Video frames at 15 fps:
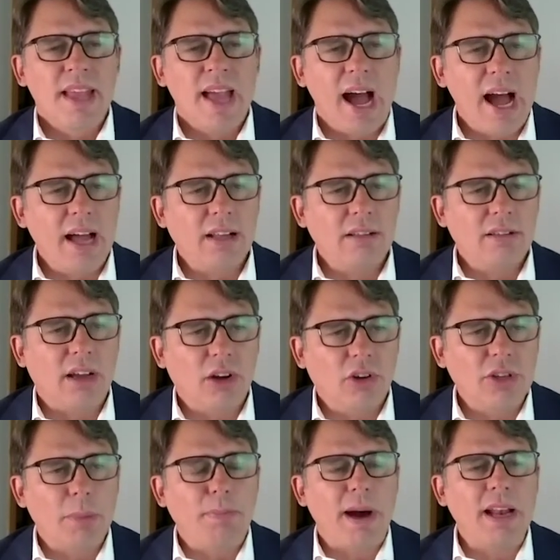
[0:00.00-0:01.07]
And on the
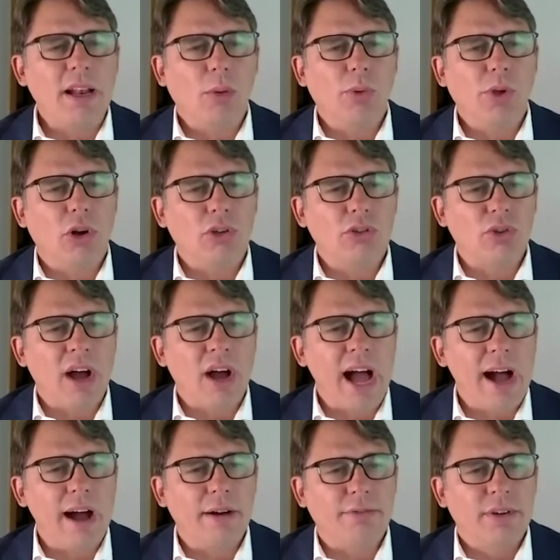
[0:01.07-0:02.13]
panel, we also
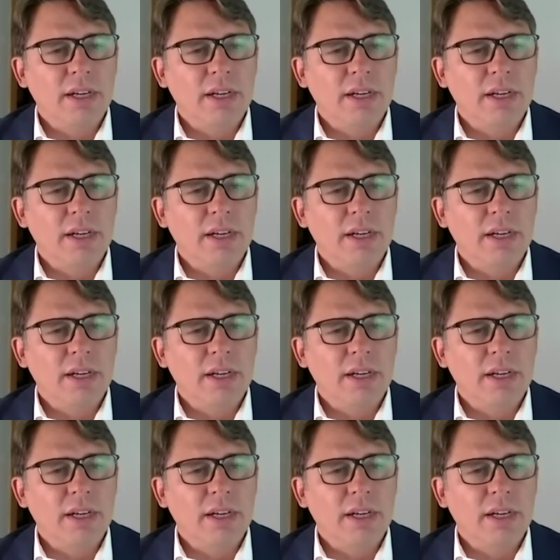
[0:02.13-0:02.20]
have